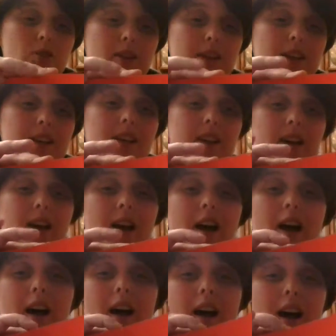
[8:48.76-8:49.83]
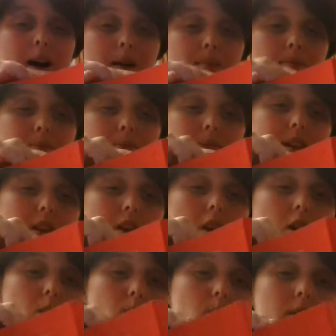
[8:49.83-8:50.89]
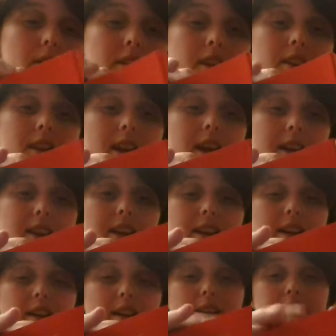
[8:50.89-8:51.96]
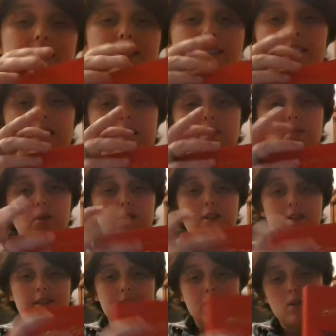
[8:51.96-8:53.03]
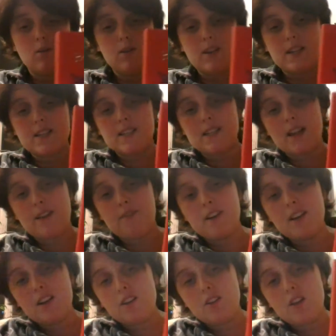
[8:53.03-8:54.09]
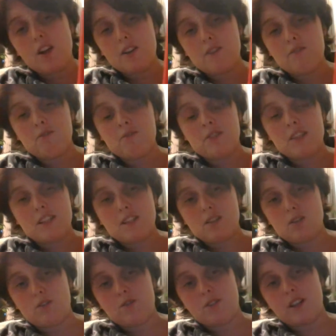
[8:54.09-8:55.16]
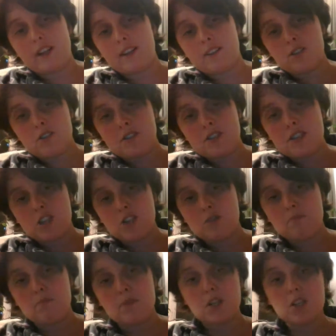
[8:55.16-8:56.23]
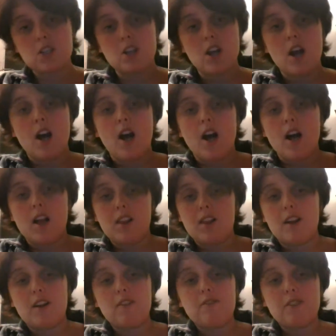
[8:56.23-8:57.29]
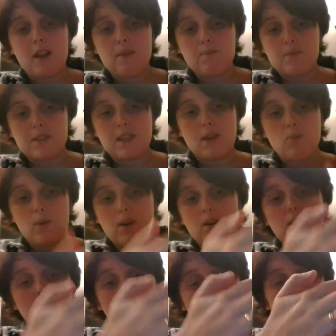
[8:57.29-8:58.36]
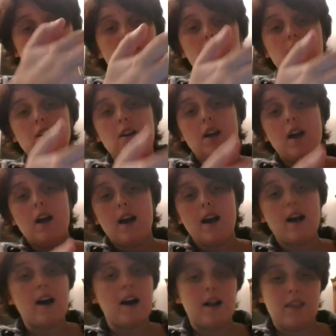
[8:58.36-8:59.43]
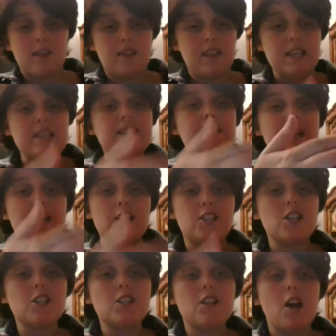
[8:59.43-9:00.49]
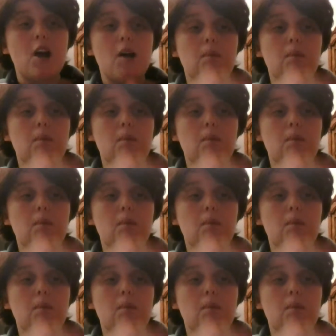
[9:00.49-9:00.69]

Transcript: enjoy it. Um, One thing that I think is neat about this too is I find a lot of these sort of collector's edition books, a lot of times they will color these edges,